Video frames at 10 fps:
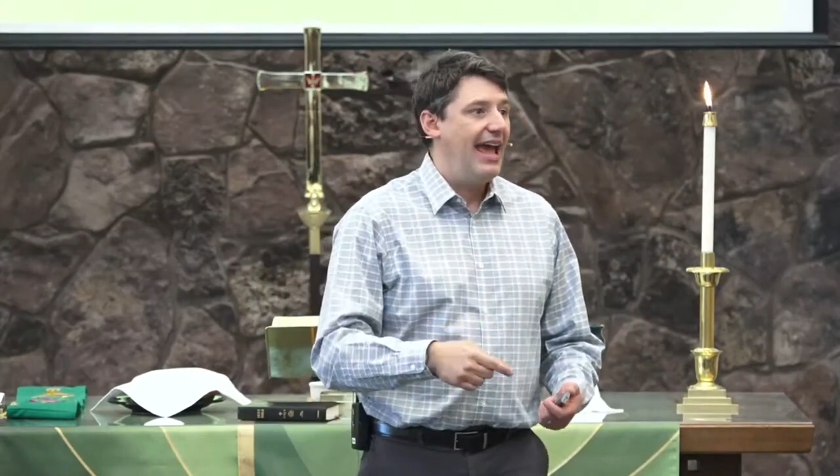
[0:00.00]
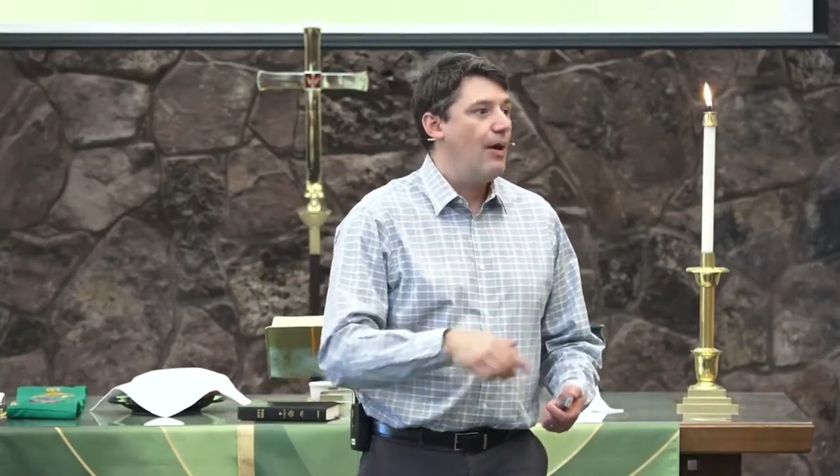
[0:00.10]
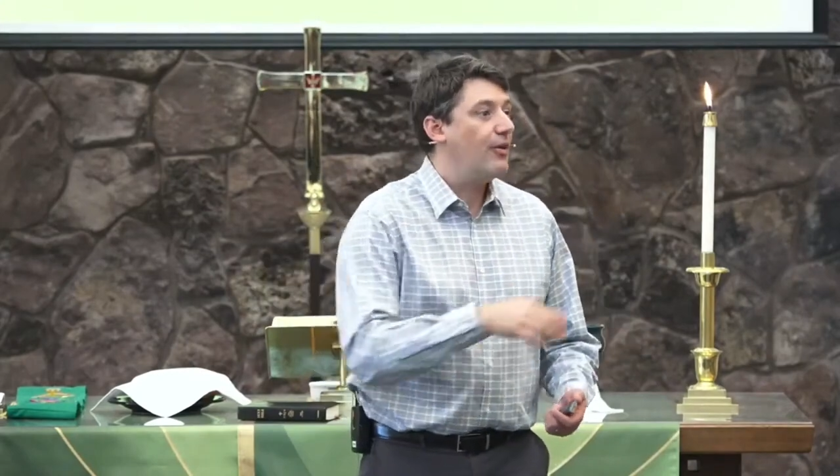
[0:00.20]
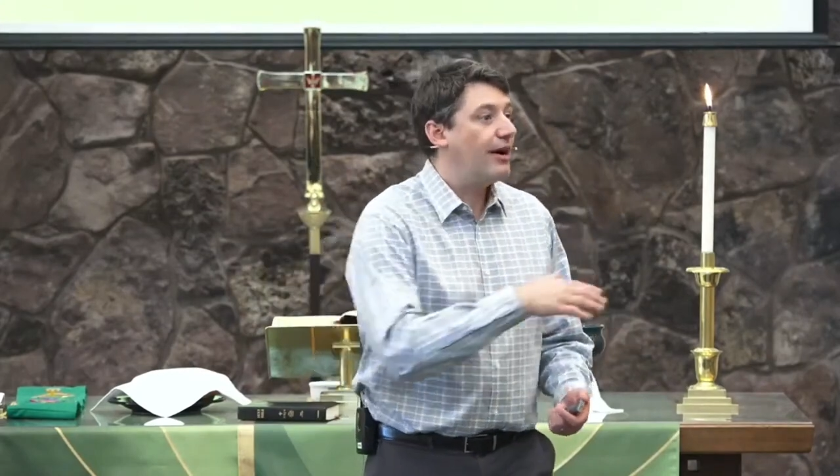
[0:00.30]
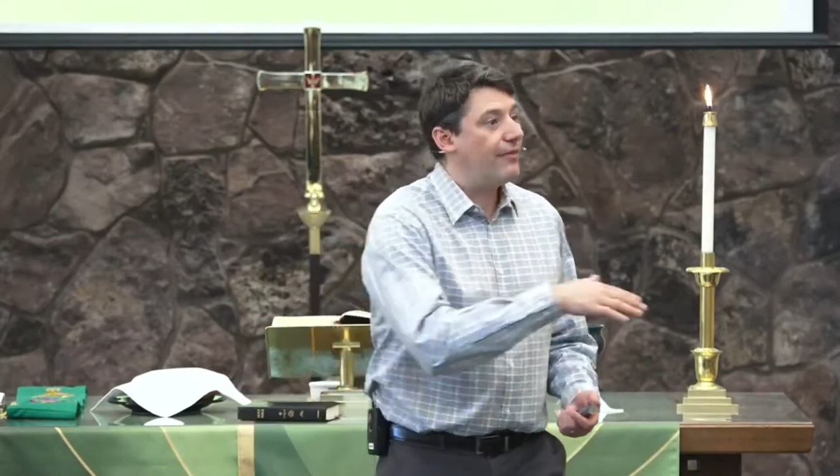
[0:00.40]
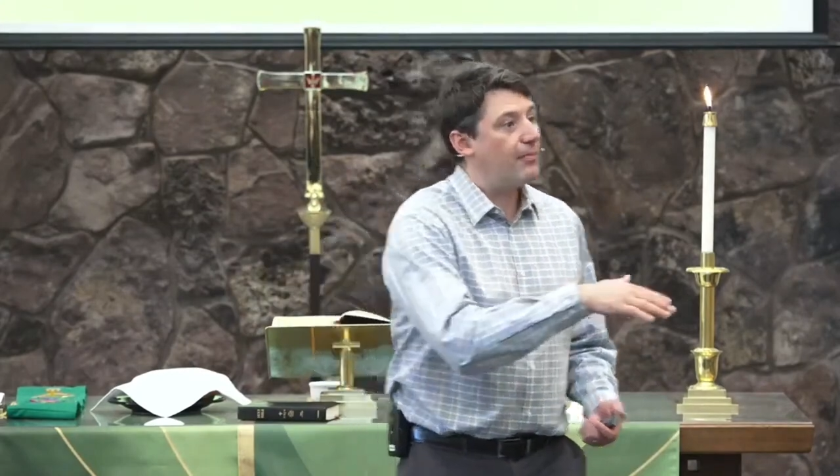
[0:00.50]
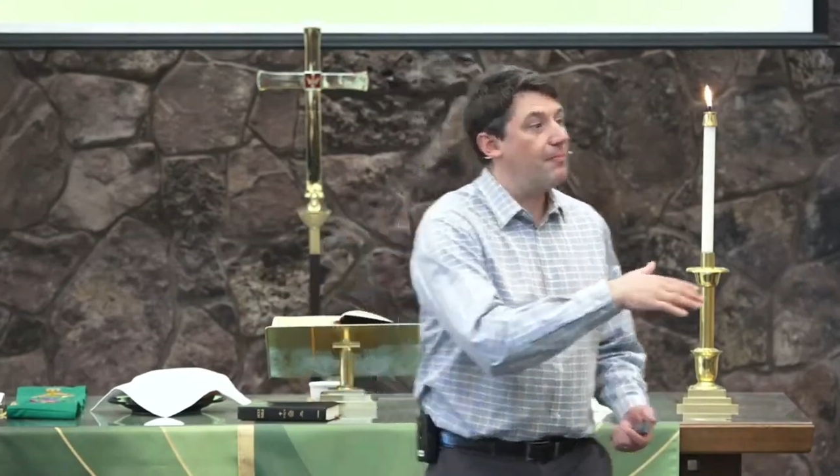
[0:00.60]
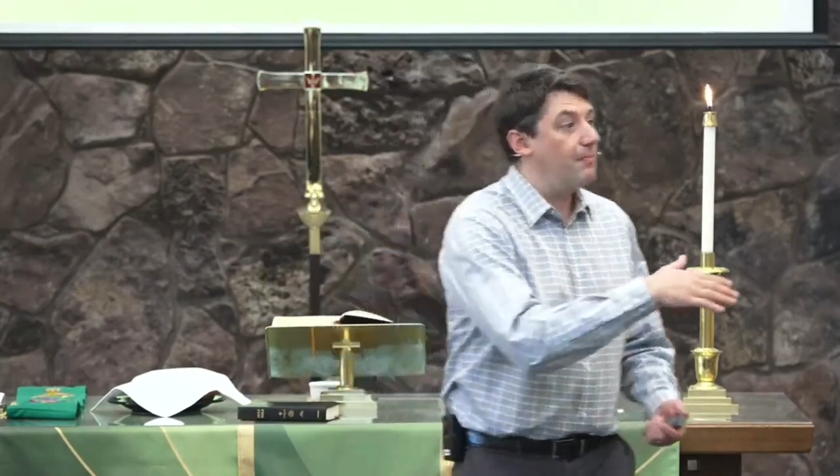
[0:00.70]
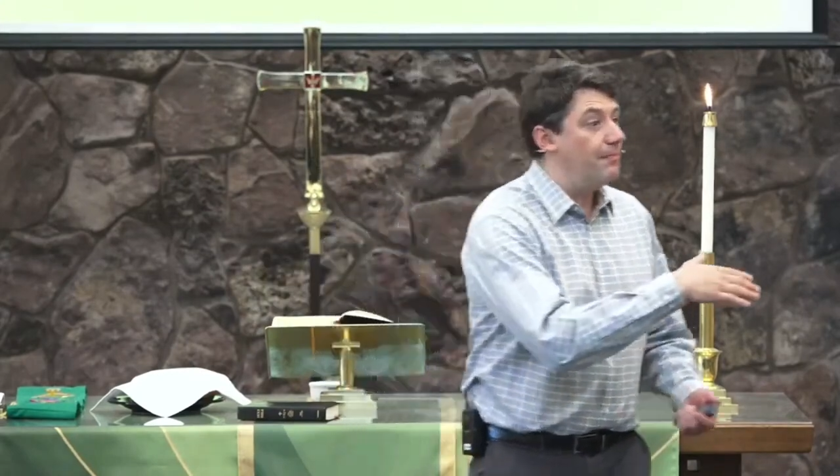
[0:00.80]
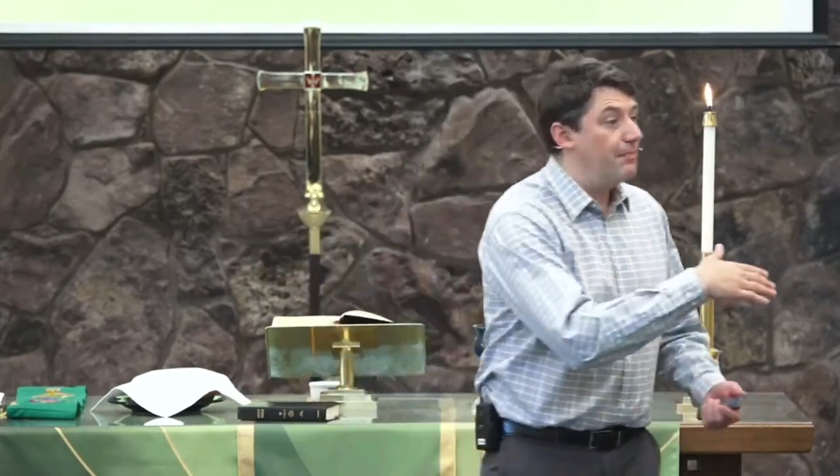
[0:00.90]
And whenever
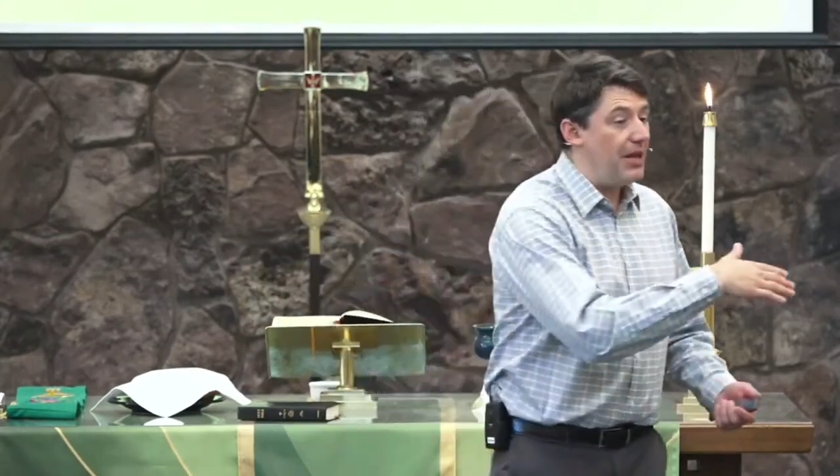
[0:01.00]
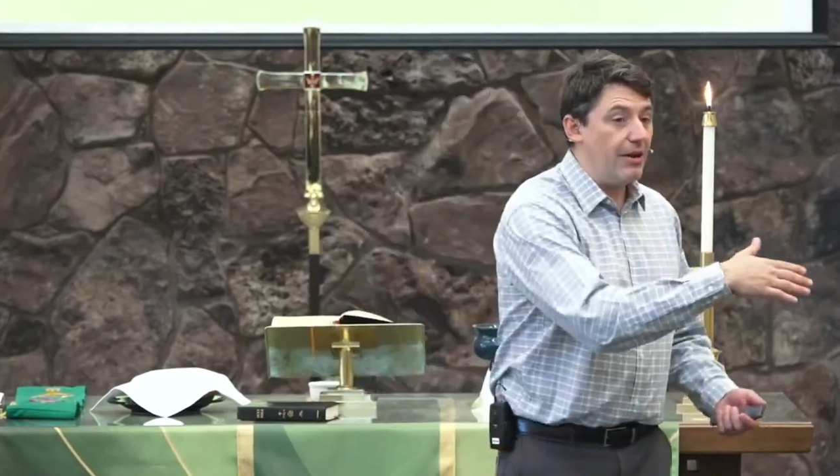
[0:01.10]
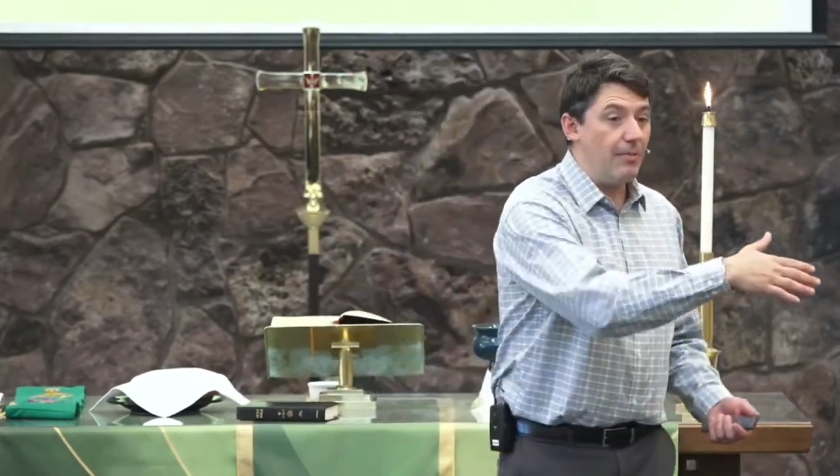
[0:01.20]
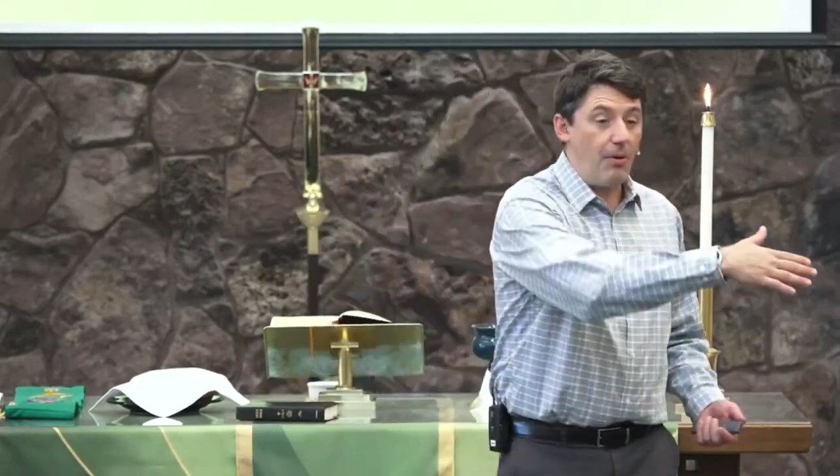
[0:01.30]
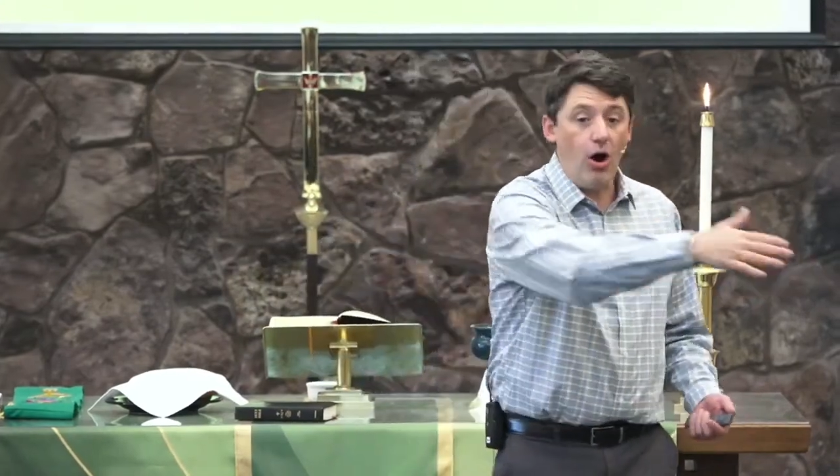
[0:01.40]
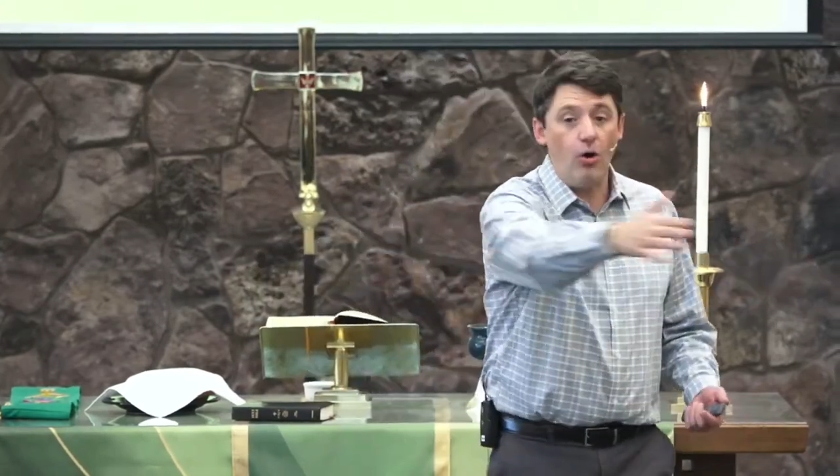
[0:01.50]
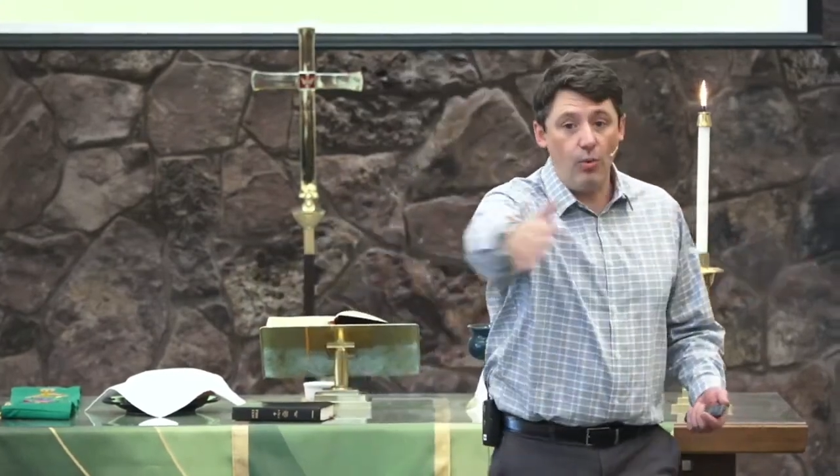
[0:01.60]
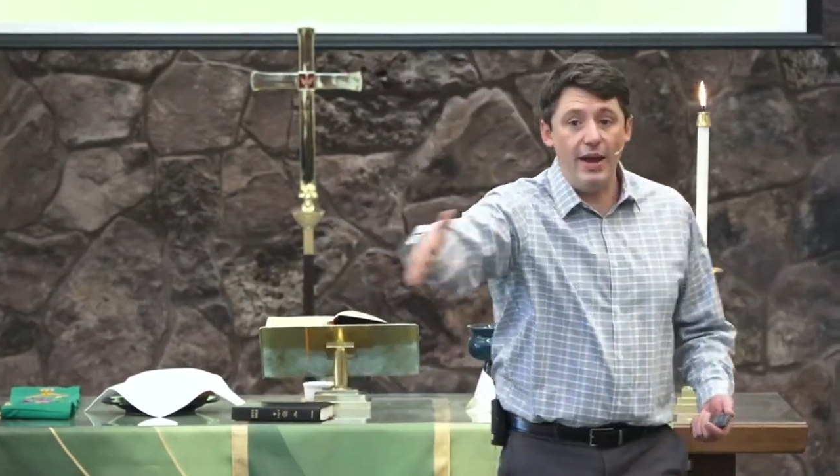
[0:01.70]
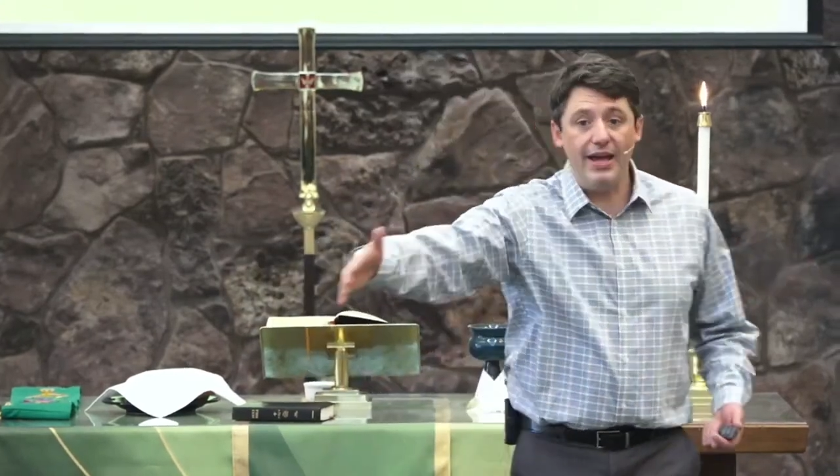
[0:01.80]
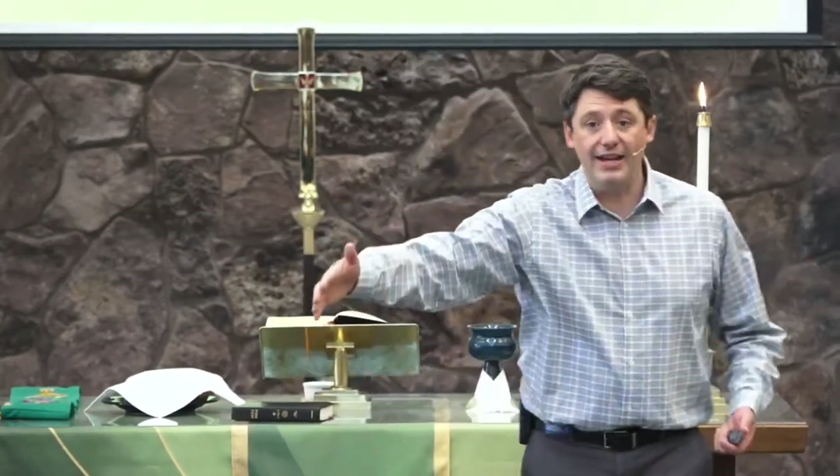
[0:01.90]
Paul
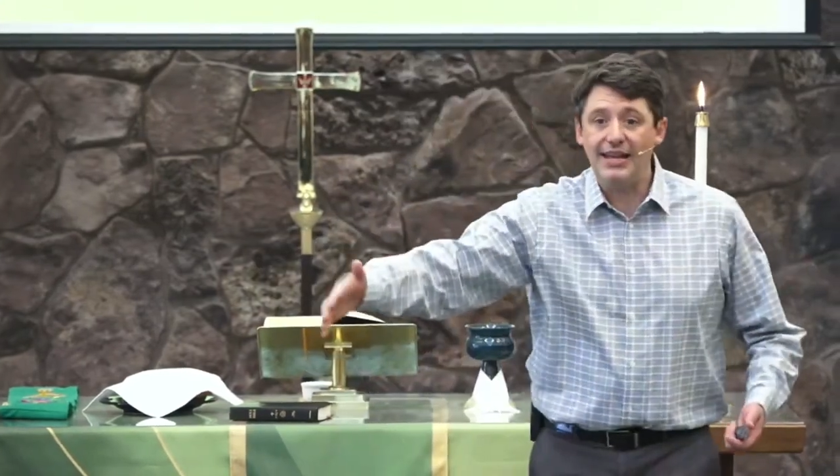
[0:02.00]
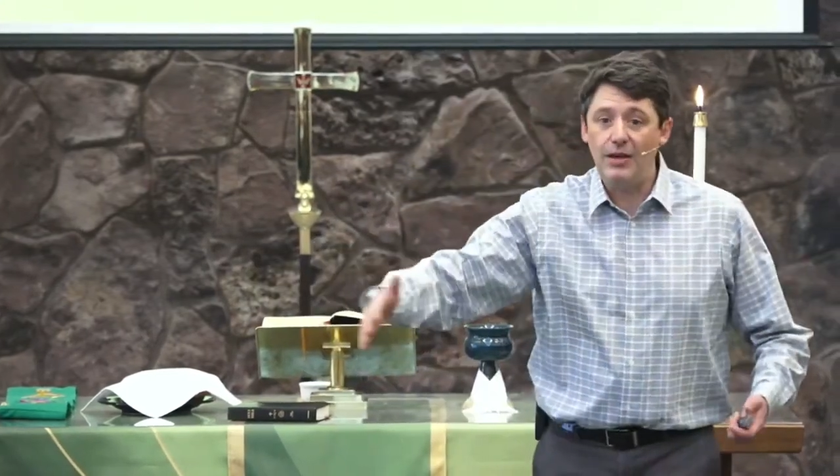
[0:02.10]
went,